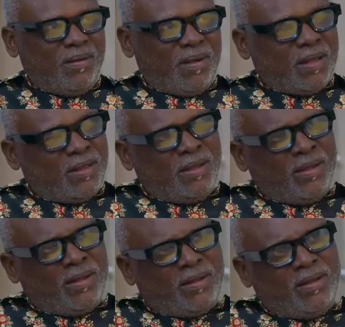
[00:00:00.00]
I
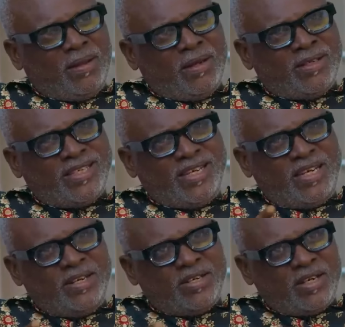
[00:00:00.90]
think it is
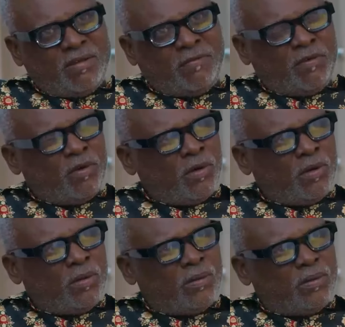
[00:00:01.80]
easier
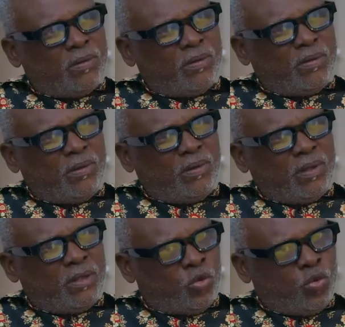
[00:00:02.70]
for
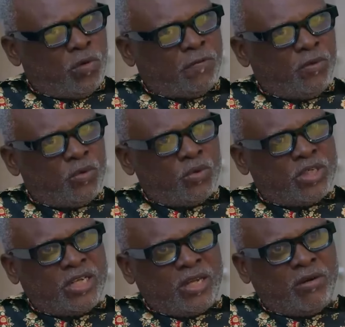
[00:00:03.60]
the two of you to
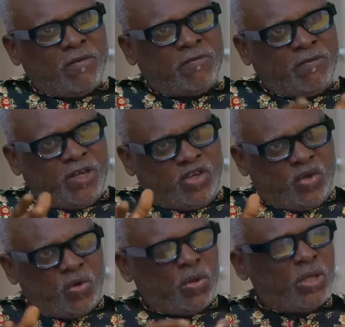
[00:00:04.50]
take care of each
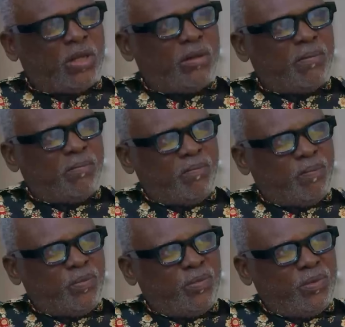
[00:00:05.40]
other,
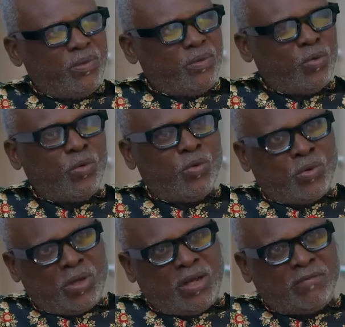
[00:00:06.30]
to
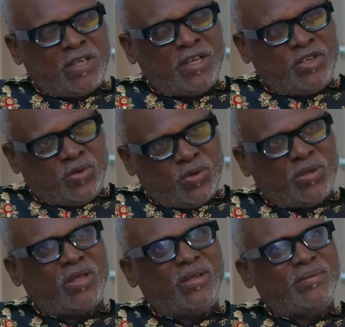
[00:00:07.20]
look after each other,